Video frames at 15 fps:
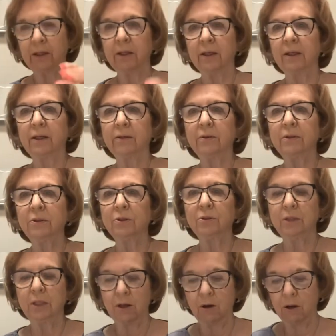And I'm going to do
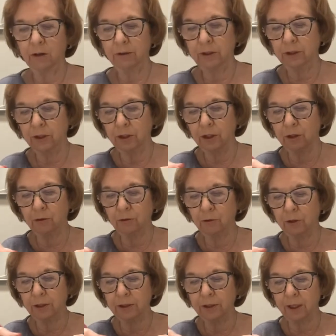the orange
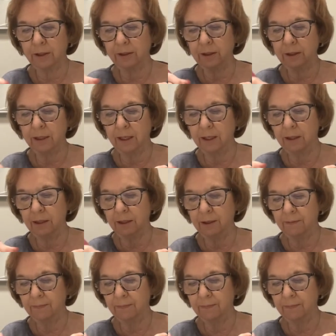across underneath